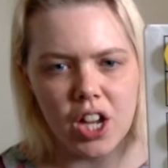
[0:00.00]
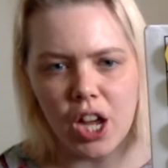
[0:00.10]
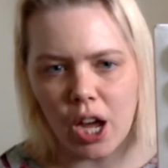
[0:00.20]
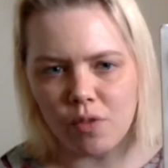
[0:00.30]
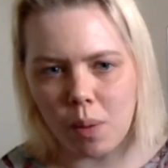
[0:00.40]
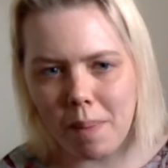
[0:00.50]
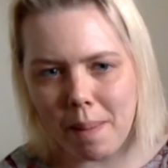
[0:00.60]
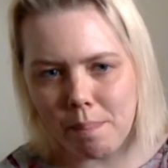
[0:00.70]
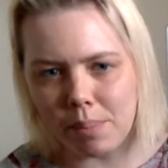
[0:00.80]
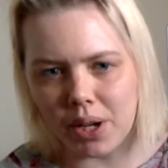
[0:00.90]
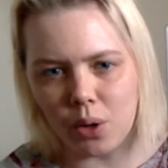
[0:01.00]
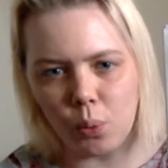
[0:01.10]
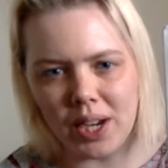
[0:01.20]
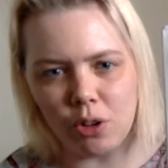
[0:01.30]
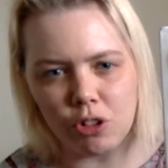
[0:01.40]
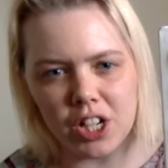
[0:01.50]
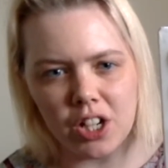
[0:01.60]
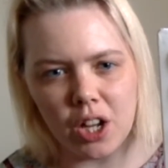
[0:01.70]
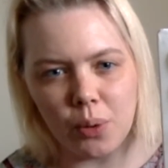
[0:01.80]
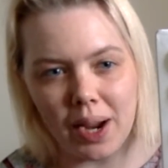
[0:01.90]
And remember, we already
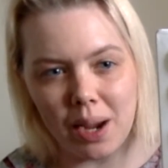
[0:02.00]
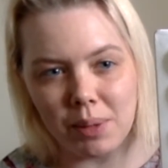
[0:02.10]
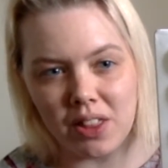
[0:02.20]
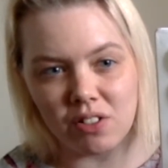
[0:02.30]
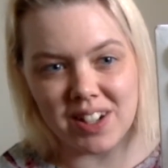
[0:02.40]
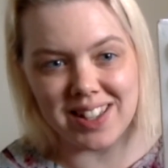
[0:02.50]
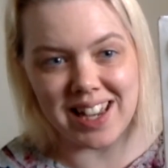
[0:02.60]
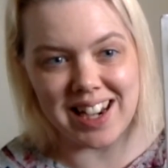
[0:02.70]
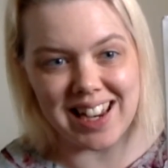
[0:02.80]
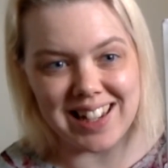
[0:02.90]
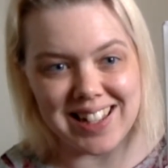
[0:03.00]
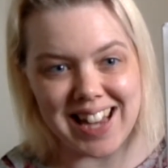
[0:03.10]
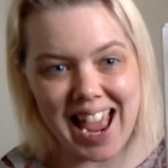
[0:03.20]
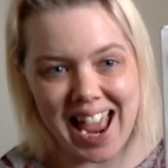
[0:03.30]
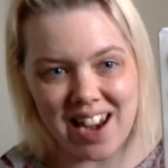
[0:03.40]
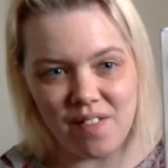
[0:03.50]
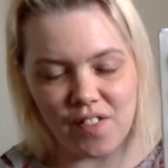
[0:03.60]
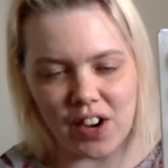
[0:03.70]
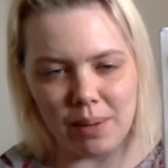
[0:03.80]
know how many there is in a 10 frame.